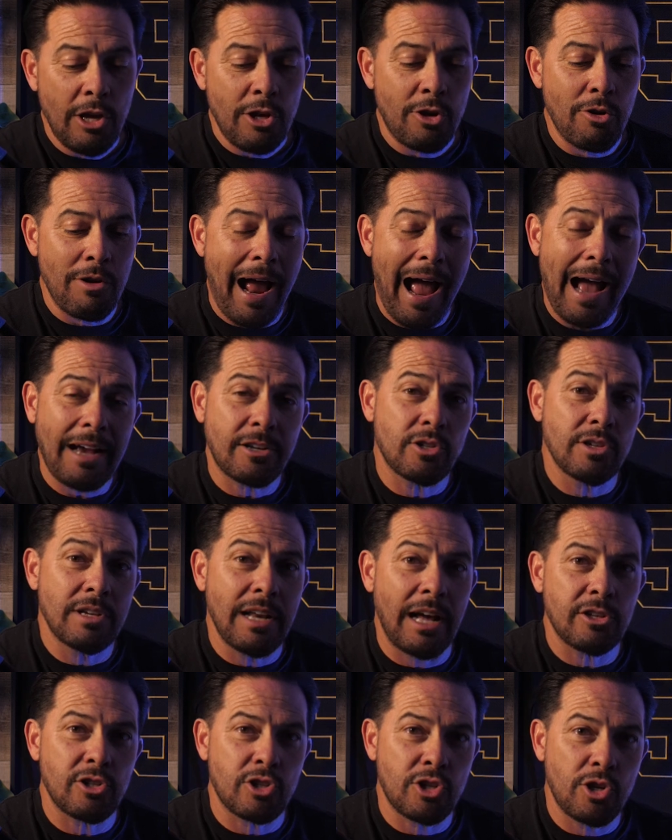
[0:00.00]
you're actually
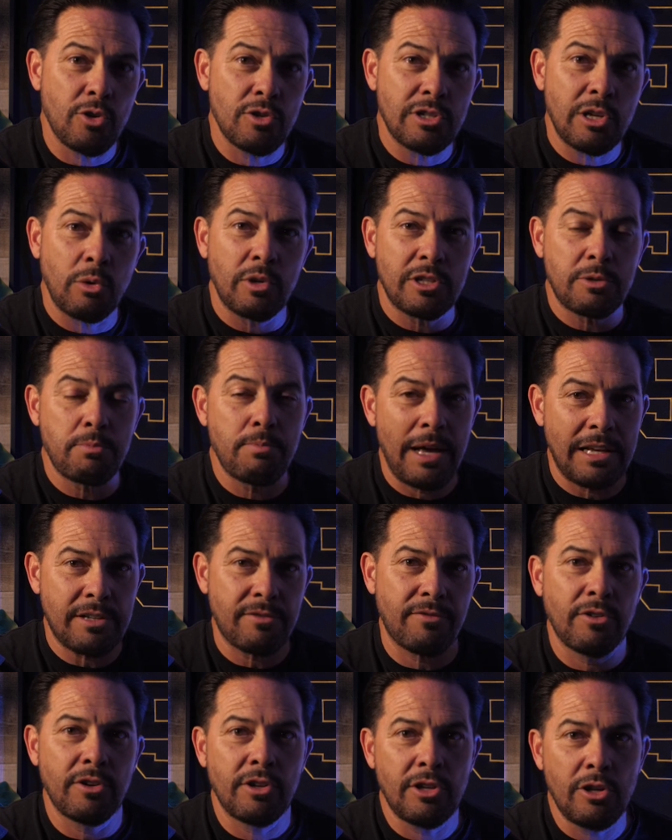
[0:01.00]
not choosing what's best
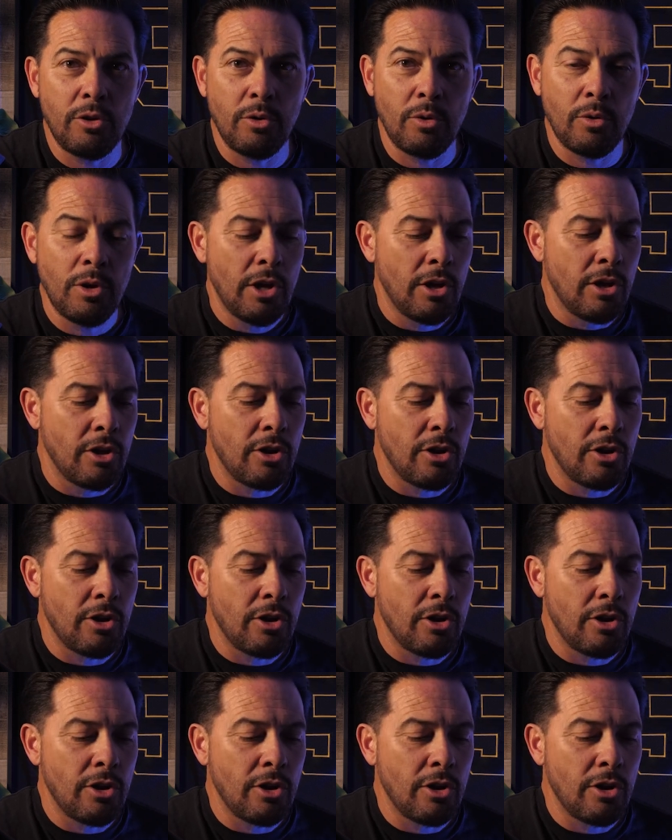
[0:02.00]
for you.